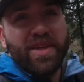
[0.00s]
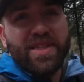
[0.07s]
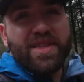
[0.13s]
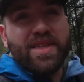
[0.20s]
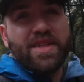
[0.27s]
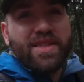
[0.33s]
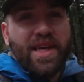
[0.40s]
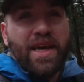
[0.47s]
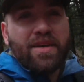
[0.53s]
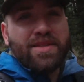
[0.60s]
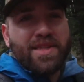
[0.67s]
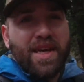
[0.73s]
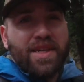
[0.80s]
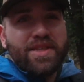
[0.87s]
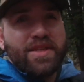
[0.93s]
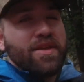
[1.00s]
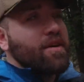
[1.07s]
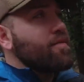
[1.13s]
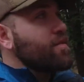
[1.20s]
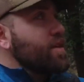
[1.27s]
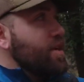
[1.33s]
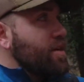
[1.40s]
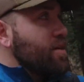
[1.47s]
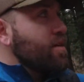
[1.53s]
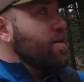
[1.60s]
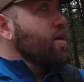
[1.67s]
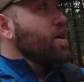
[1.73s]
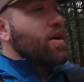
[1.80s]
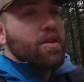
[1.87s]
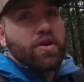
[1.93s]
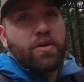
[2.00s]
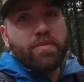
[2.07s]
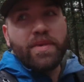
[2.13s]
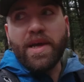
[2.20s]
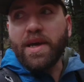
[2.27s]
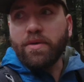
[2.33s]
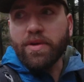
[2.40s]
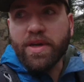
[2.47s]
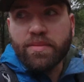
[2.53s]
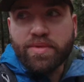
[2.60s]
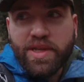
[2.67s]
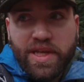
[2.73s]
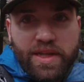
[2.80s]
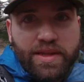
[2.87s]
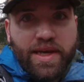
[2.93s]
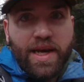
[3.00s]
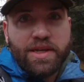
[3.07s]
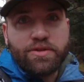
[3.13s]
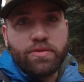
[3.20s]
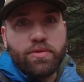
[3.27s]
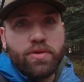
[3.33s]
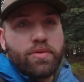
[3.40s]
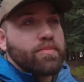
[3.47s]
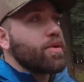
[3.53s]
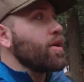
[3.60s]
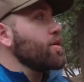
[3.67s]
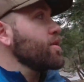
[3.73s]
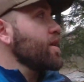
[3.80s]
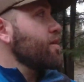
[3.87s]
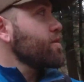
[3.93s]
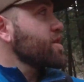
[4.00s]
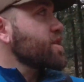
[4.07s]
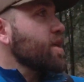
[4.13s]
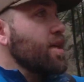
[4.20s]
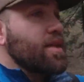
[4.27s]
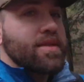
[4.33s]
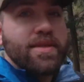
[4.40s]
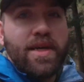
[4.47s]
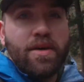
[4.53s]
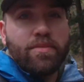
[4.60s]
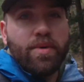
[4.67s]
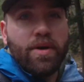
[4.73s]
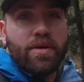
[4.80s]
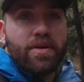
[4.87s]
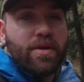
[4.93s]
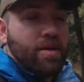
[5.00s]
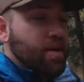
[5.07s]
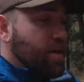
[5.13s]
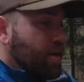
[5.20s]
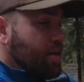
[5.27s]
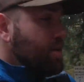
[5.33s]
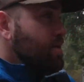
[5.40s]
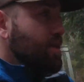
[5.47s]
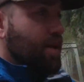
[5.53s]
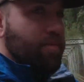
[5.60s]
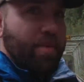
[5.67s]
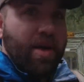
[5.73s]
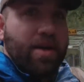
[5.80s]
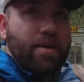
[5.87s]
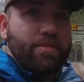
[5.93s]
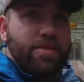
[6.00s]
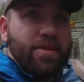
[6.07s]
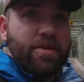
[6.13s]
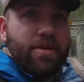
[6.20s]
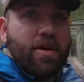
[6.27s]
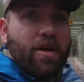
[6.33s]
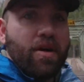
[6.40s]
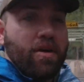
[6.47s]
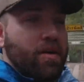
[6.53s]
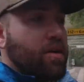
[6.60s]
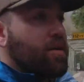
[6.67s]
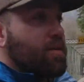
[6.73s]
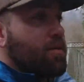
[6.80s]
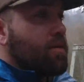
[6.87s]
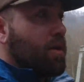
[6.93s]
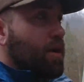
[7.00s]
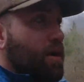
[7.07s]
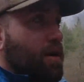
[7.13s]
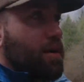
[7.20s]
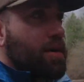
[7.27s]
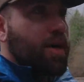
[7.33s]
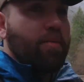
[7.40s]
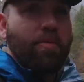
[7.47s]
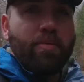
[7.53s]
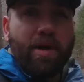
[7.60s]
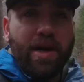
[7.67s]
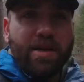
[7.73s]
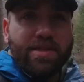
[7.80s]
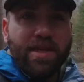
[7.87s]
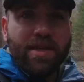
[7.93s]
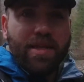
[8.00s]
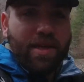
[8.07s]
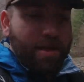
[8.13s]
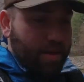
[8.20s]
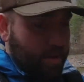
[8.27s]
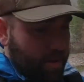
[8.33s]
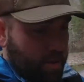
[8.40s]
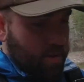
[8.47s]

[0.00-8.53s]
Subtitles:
This is the tail section of the loop now. We completed the actual loop part, now we just got the tail part to get back up to the car. A couple miles, I think.